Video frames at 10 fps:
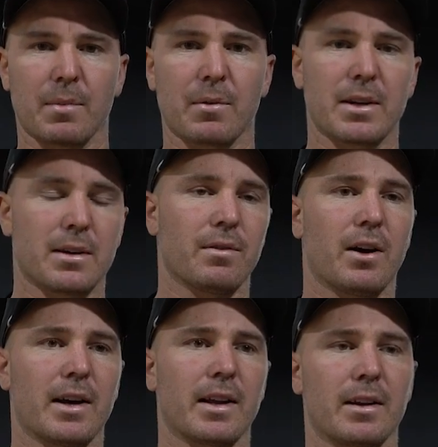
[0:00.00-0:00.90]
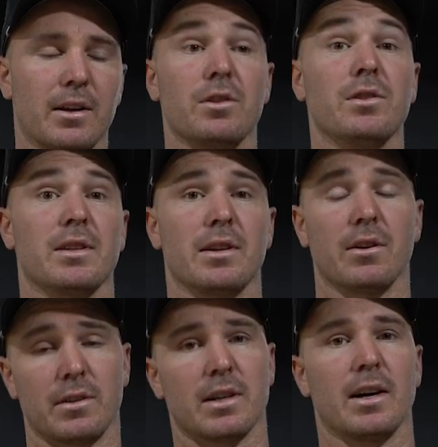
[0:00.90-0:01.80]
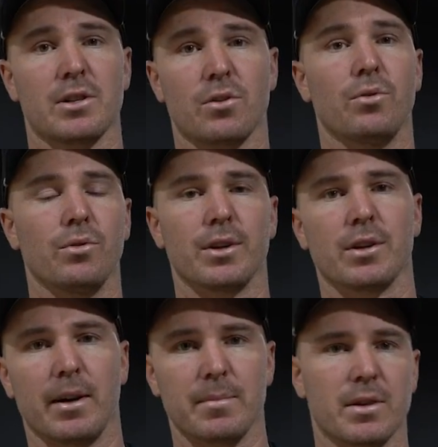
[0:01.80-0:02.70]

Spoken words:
but when you're riding, you're on your clutch all the time.